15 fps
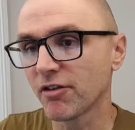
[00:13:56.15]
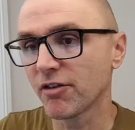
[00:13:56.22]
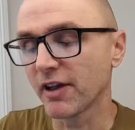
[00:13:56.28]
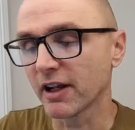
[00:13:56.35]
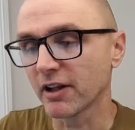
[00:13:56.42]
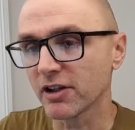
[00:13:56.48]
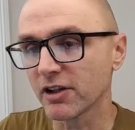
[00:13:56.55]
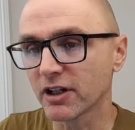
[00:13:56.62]

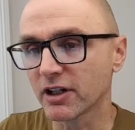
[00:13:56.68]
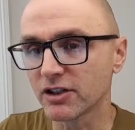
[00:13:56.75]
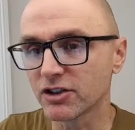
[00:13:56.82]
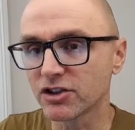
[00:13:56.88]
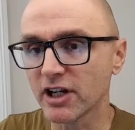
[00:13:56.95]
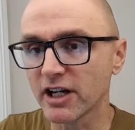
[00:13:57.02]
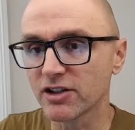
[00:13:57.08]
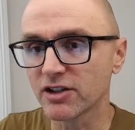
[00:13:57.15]
think that you're going to
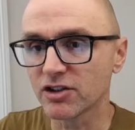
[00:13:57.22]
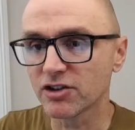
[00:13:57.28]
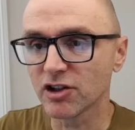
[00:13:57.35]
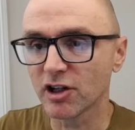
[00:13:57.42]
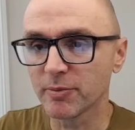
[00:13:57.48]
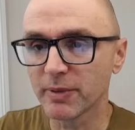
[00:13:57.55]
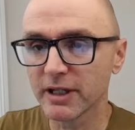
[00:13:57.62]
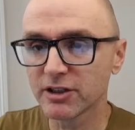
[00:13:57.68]
change the
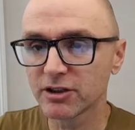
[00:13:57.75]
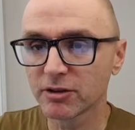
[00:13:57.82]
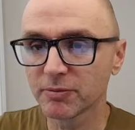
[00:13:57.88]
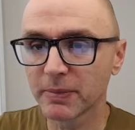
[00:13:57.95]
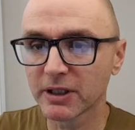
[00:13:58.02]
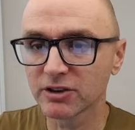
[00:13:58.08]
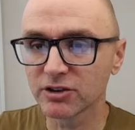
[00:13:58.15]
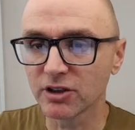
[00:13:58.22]
time base,
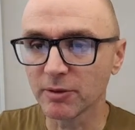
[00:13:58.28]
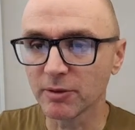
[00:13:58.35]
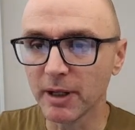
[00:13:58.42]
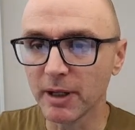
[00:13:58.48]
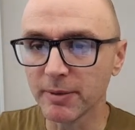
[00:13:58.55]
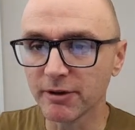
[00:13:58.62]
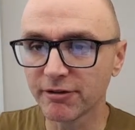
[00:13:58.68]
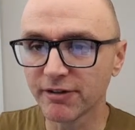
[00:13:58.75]
because at the
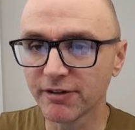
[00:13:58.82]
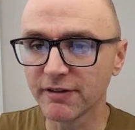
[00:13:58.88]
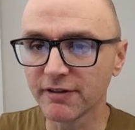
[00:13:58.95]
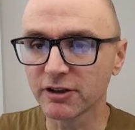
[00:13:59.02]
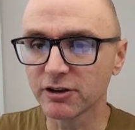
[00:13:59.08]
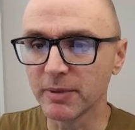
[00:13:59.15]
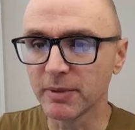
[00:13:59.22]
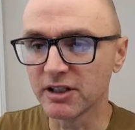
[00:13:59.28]
moment
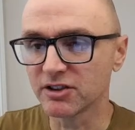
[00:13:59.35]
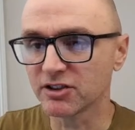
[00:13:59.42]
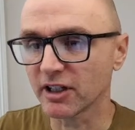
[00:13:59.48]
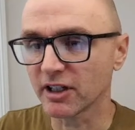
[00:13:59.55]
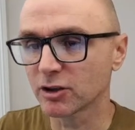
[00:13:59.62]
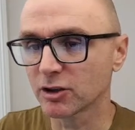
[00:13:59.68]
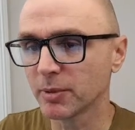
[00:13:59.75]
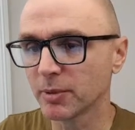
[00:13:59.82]
500
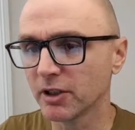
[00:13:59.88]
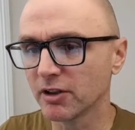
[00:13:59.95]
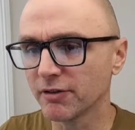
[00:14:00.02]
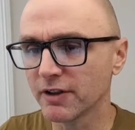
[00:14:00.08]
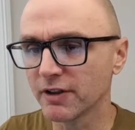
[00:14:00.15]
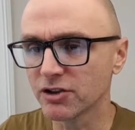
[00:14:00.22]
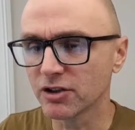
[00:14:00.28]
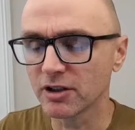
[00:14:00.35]
milliseconds per
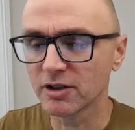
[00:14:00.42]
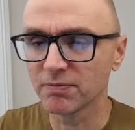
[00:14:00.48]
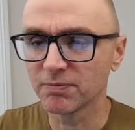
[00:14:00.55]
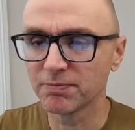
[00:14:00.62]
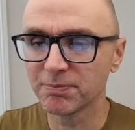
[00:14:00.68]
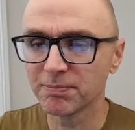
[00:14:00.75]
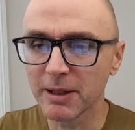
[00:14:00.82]
division may